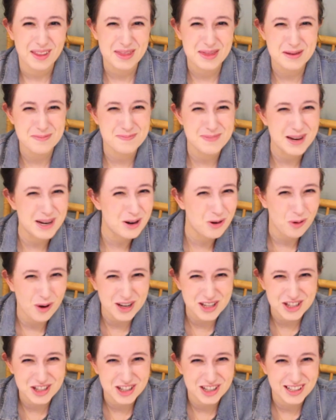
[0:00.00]
The big
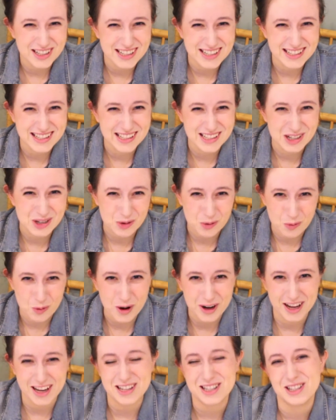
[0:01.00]
question isn't
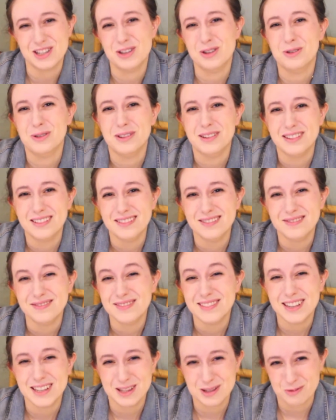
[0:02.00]
what I do,
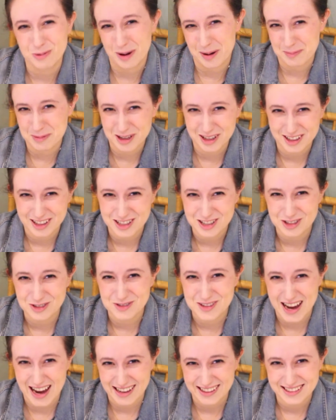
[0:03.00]
it's what I'm gonna do
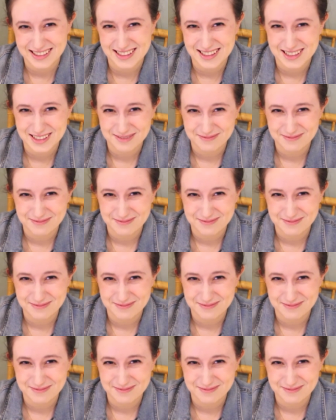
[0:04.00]
next.